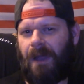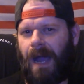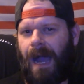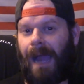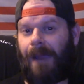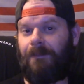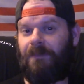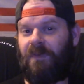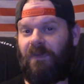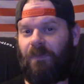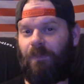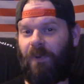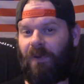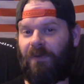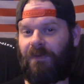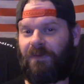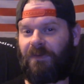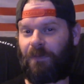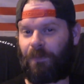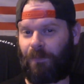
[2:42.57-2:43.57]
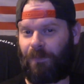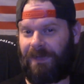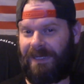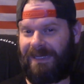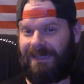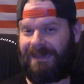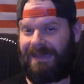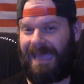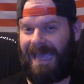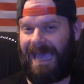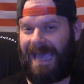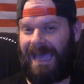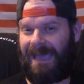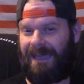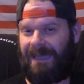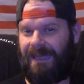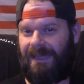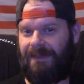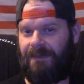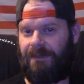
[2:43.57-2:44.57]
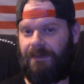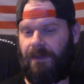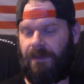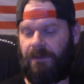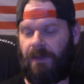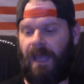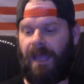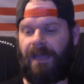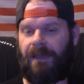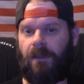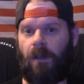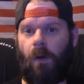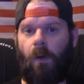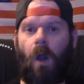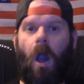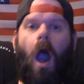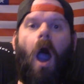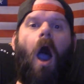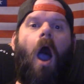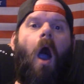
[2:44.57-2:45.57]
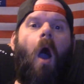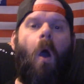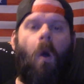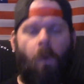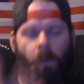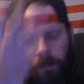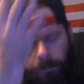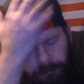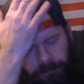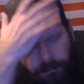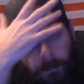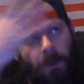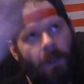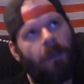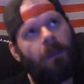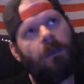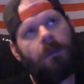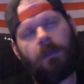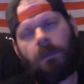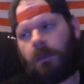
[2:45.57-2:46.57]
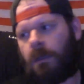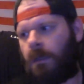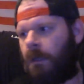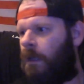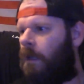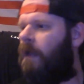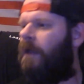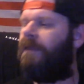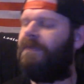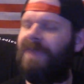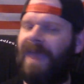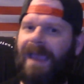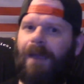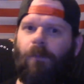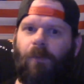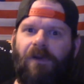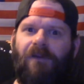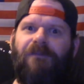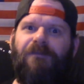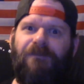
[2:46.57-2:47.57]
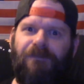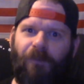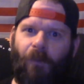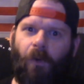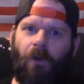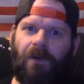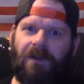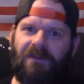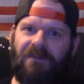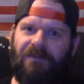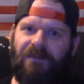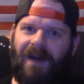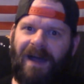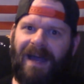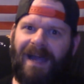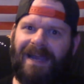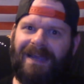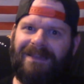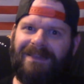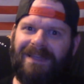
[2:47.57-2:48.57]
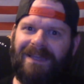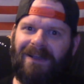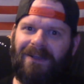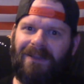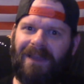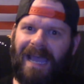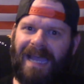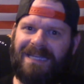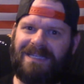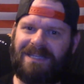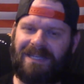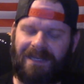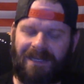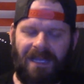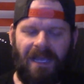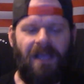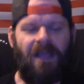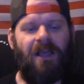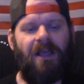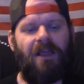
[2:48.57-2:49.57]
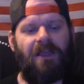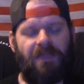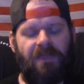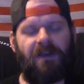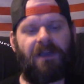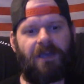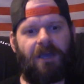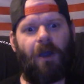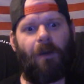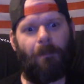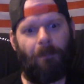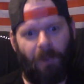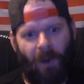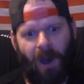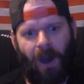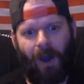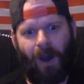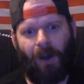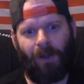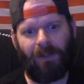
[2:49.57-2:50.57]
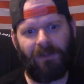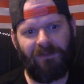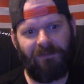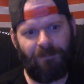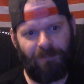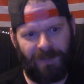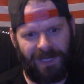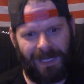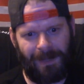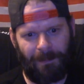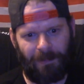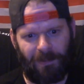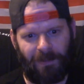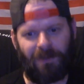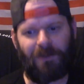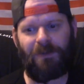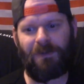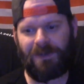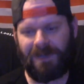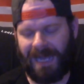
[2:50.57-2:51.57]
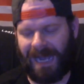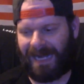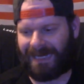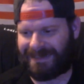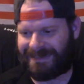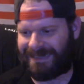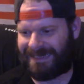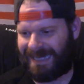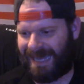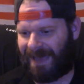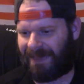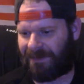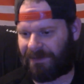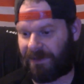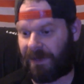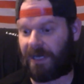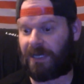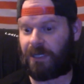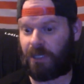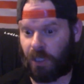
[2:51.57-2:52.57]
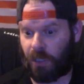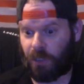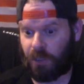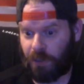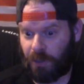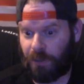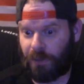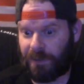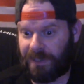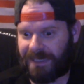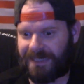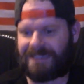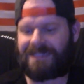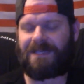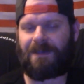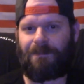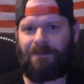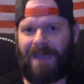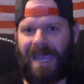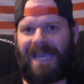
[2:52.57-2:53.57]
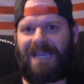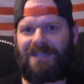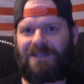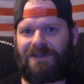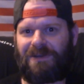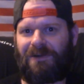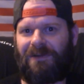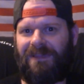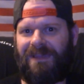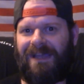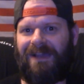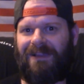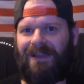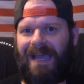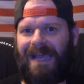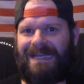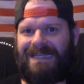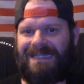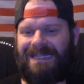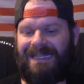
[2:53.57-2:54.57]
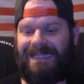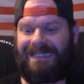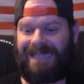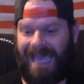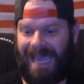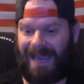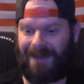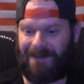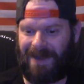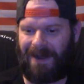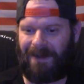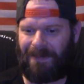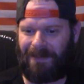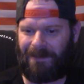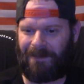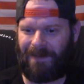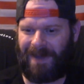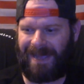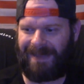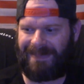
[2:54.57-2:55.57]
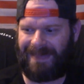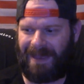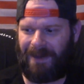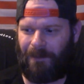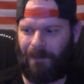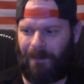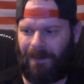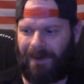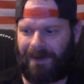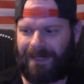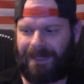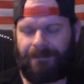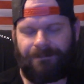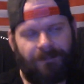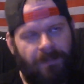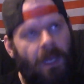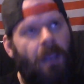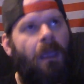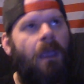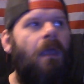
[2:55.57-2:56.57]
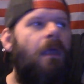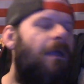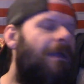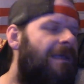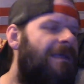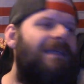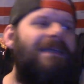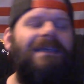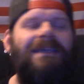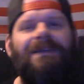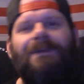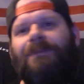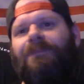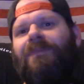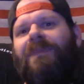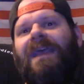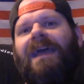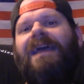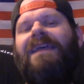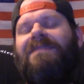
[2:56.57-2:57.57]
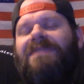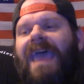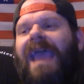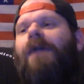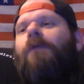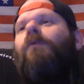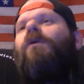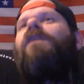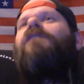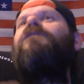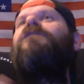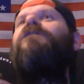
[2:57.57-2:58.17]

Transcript: I'm supposed to read that and and go, "Oh, they were fortifying the election." The cabal of people who got together and colluded to make sure the election came out the way they wanted they were